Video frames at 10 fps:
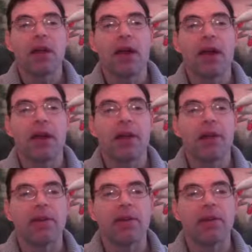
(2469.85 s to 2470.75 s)

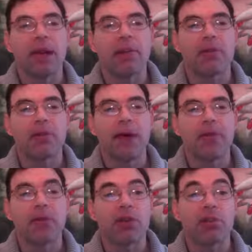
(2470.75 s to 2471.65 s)
and sometimes you may
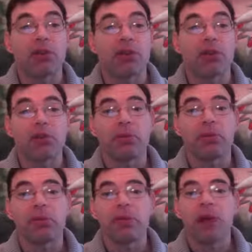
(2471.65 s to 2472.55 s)
have to just push through.